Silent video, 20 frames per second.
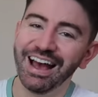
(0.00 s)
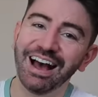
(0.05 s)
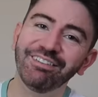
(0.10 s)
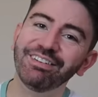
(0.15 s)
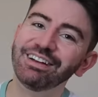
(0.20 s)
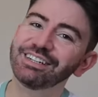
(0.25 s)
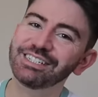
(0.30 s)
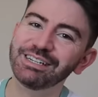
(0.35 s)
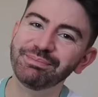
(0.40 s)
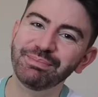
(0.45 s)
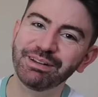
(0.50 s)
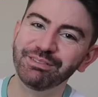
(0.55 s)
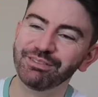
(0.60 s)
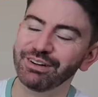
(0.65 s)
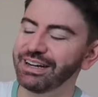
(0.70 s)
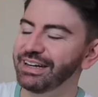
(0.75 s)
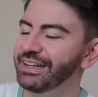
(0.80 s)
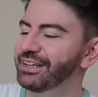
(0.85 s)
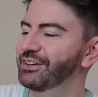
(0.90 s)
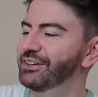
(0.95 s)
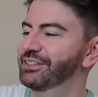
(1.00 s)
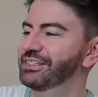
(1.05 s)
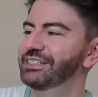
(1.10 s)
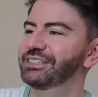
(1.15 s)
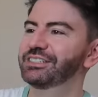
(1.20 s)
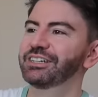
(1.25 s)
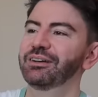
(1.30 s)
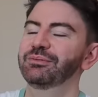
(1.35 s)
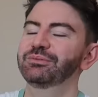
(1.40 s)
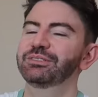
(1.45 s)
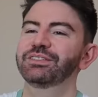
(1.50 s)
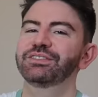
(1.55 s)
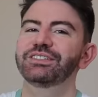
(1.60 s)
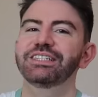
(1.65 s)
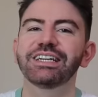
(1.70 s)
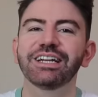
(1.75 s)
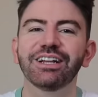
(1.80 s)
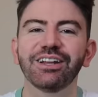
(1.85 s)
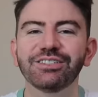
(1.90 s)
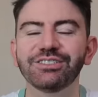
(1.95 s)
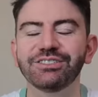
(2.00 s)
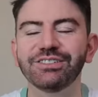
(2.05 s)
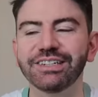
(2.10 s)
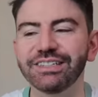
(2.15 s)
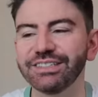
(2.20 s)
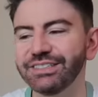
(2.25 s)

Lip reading: I've actually been really good in terms of decluttering